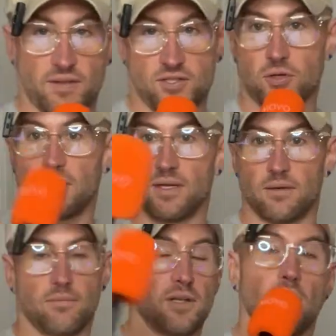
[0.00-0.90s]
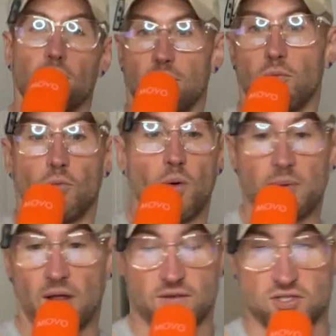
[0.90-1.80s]
on the street, you know,
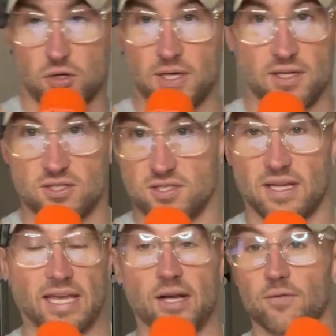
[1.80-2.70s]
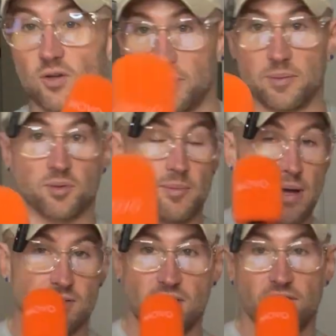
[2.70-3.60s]
woman on the street, and just like interview people
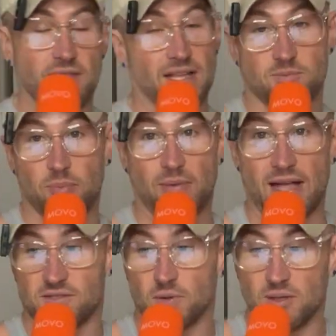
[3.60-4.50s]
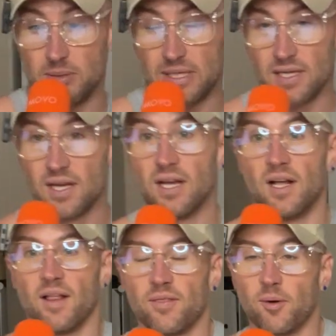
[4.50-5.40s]
about stuff. That's really big.
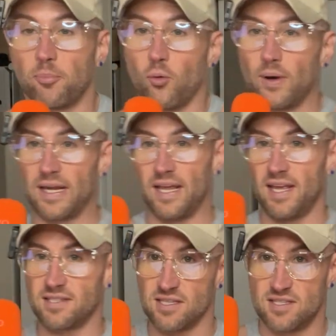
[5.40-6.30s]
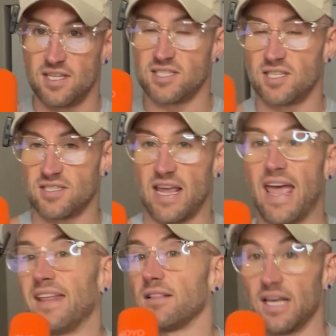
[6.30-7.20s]
The point is this is
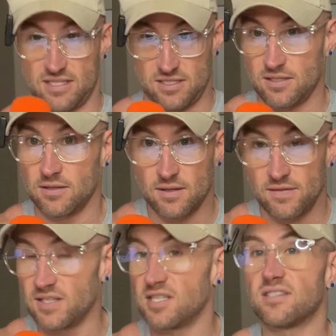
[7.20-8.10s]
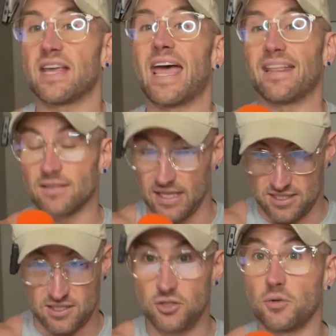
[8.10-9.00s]
endless. This is
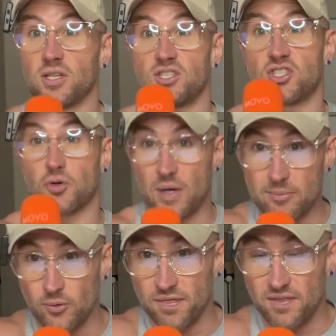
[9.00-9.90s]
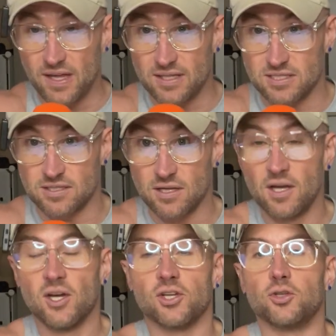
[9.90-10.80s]
endless. You could stream with this.
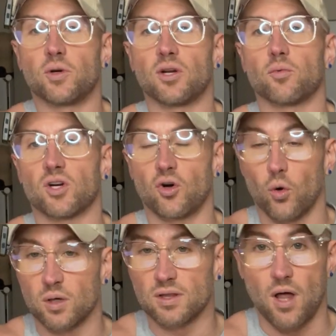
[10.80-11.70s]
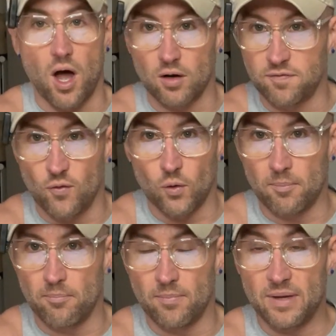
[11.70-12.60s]
You can record long
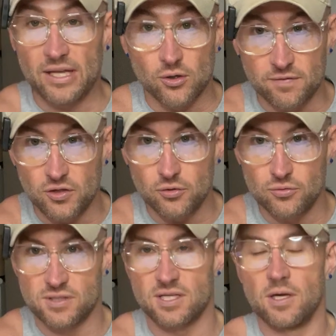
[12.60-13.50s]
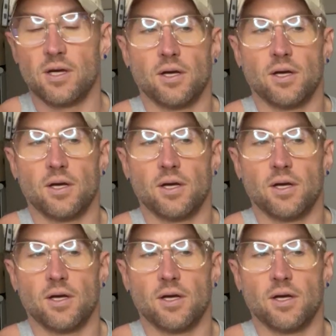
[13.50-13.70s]
form interviews.